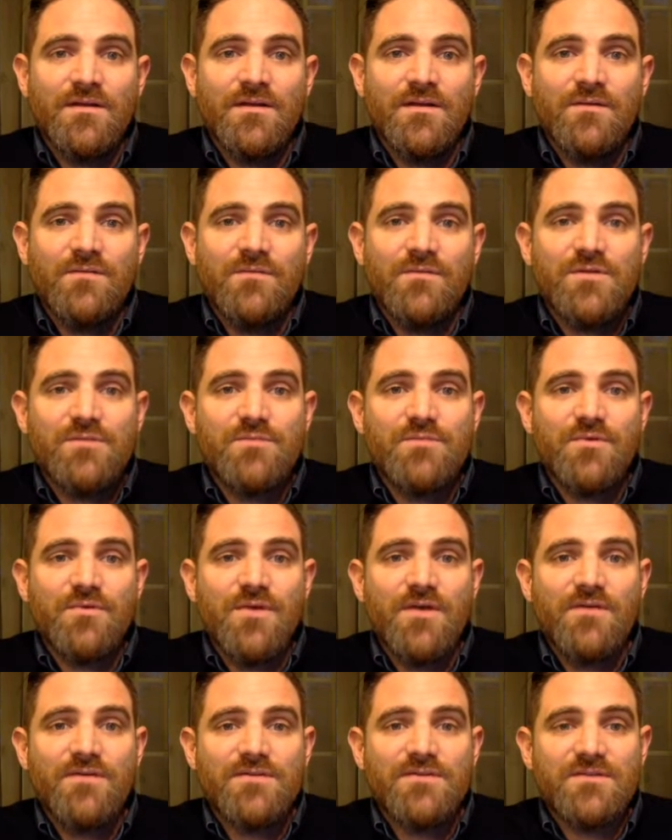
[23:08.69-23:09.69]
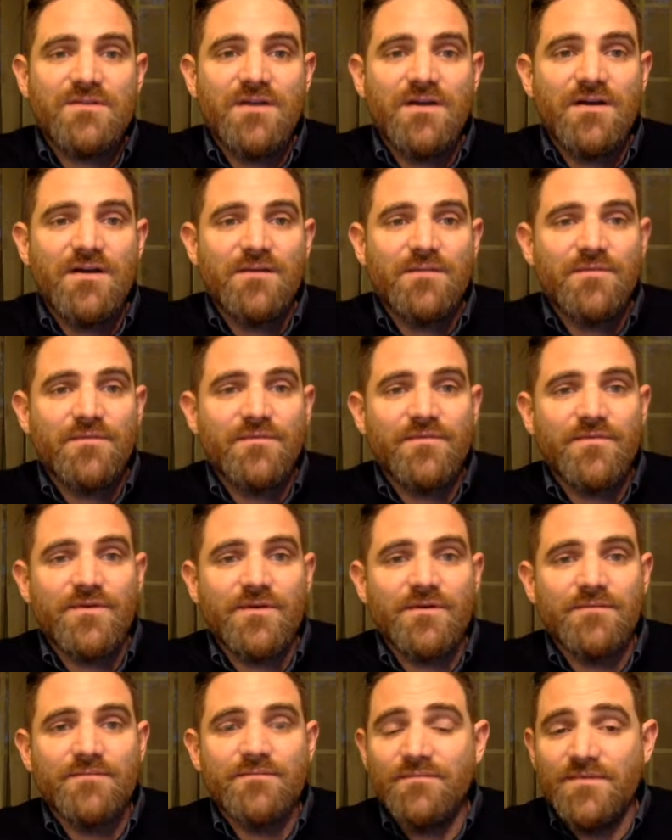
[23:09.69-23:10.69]
Which pronoun does your character
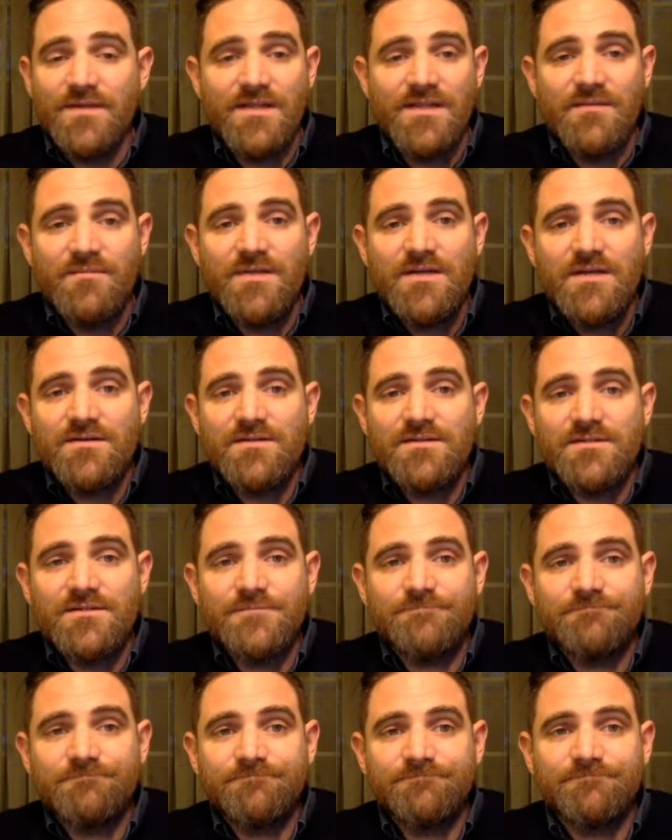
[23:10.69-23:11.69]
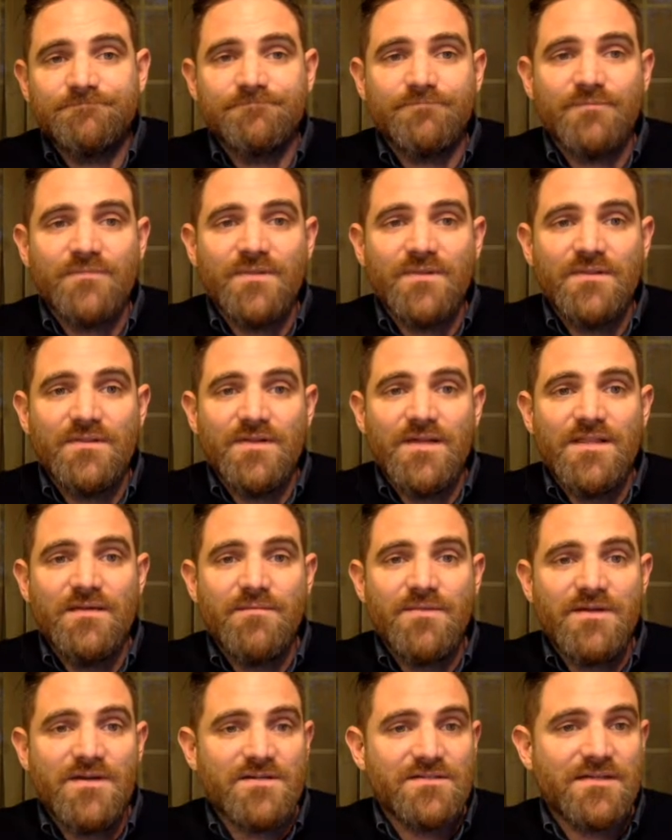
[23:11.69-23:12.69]
prefer? They, them, theirs. They,
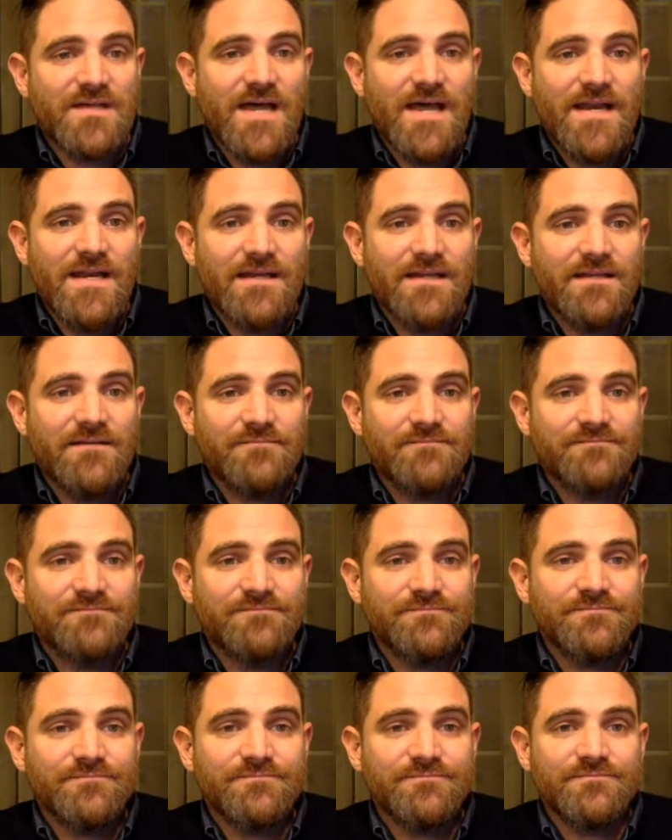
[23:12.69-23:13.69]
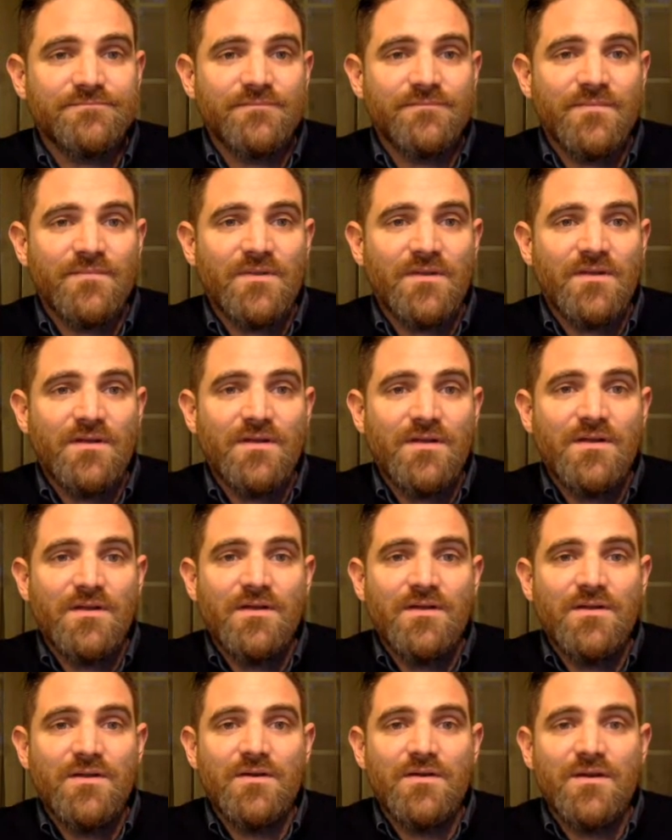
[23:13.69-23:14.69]
them, theirs. Got it.
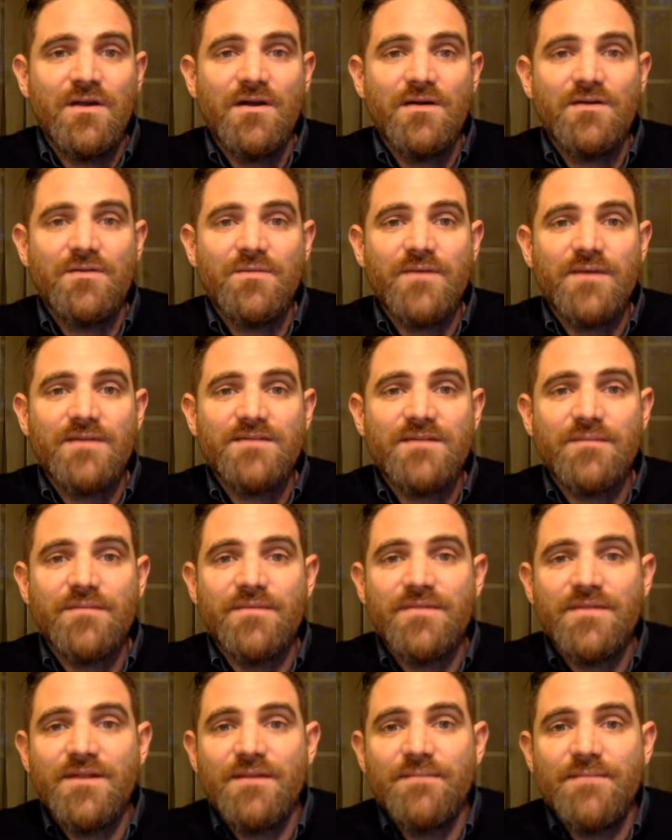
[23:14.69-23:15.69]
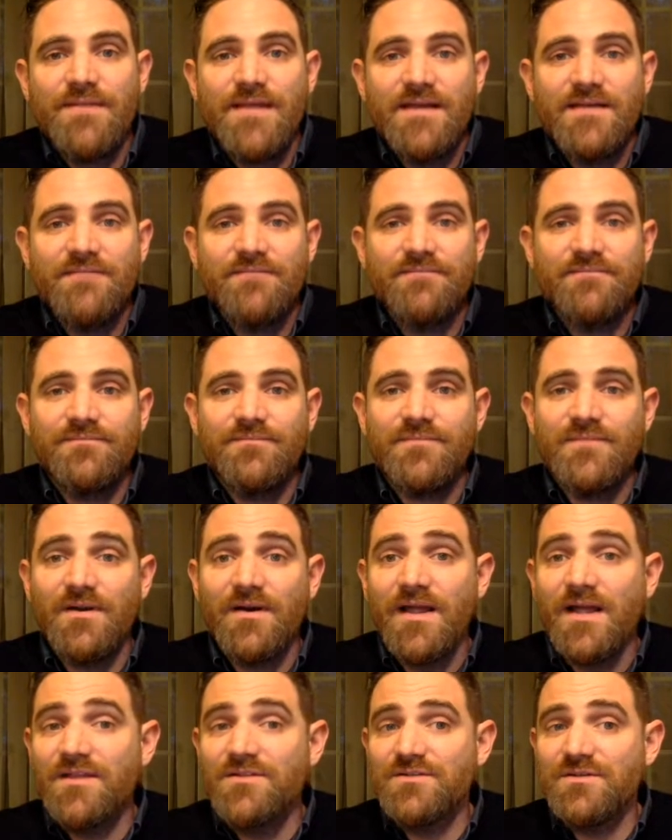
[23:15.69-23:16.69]
Your character wakes up in their bed.
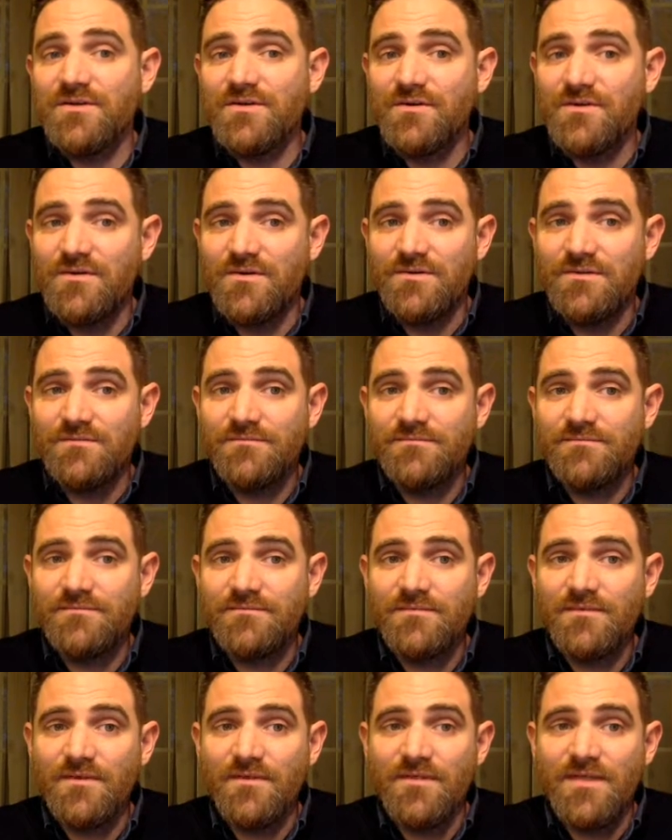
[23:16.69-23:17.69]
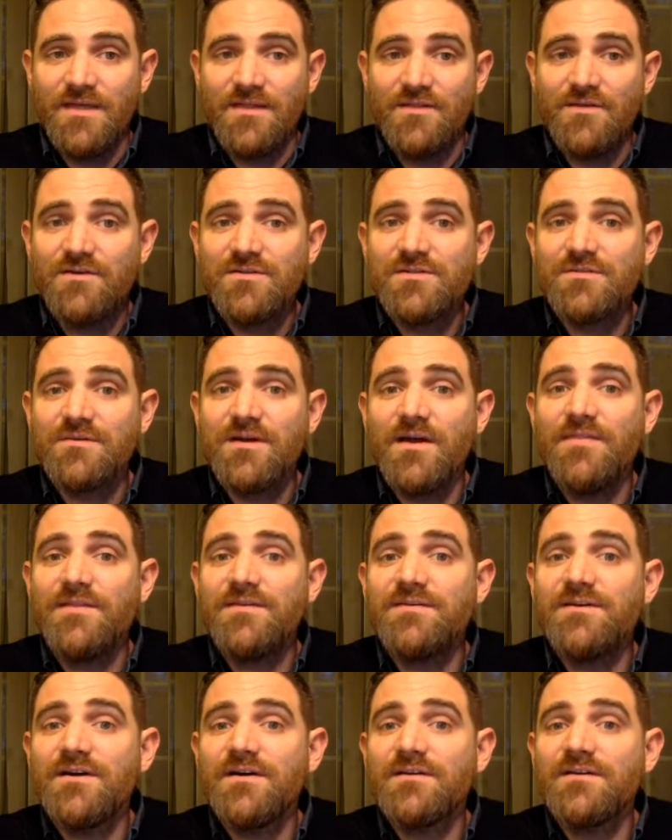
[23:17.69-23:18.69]
Their hands are cold. They looks around the
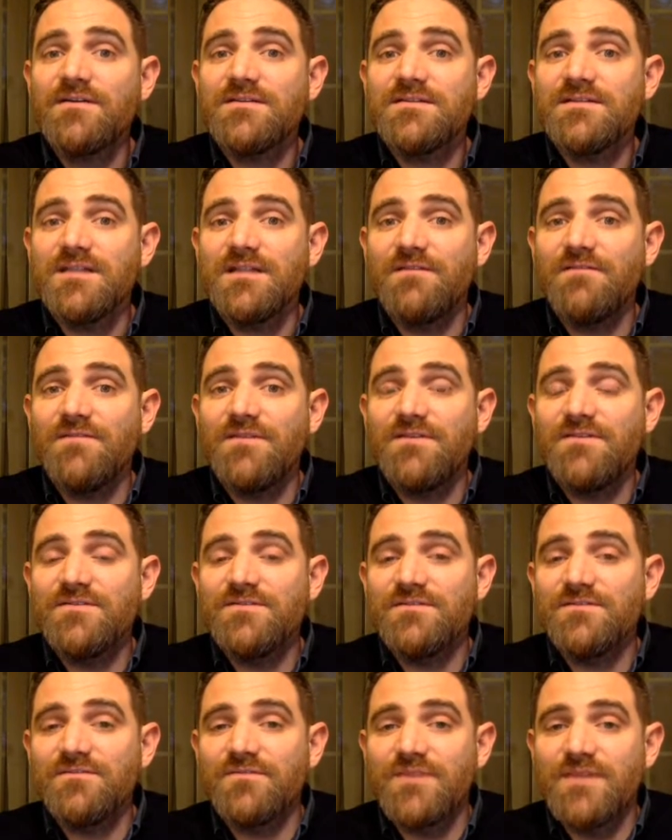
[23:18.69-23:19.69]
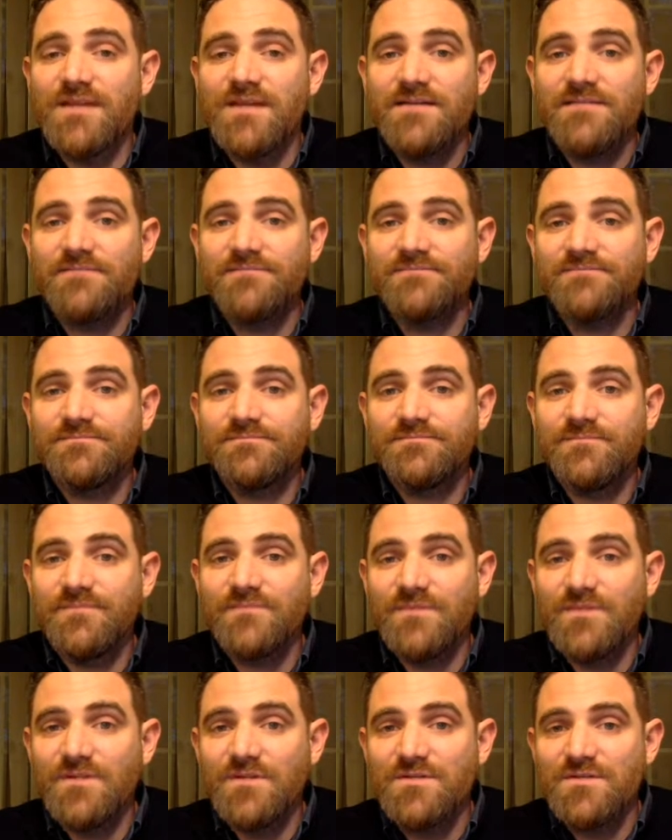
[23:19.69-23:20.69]
darkness and they feels afraid.
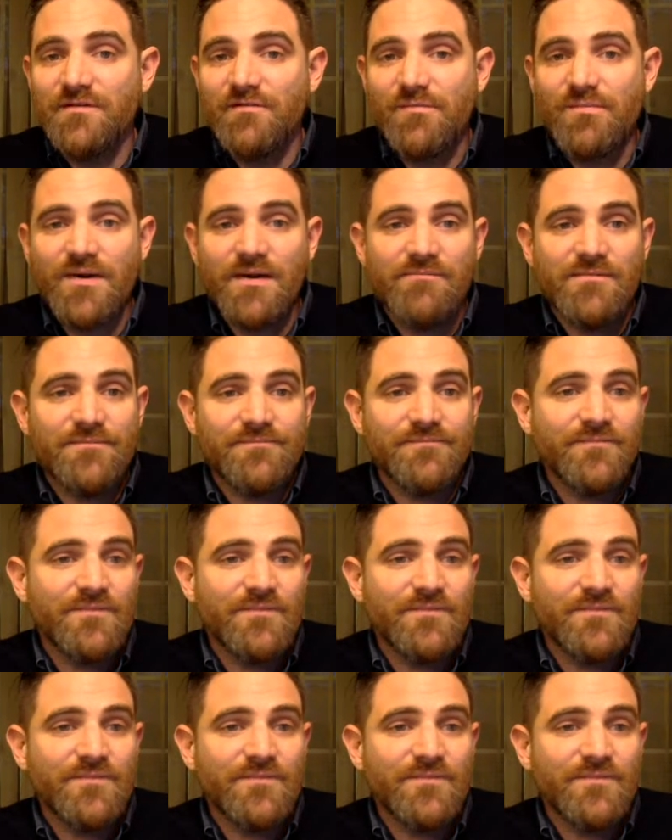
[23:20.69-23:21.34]
Notice we have a problem.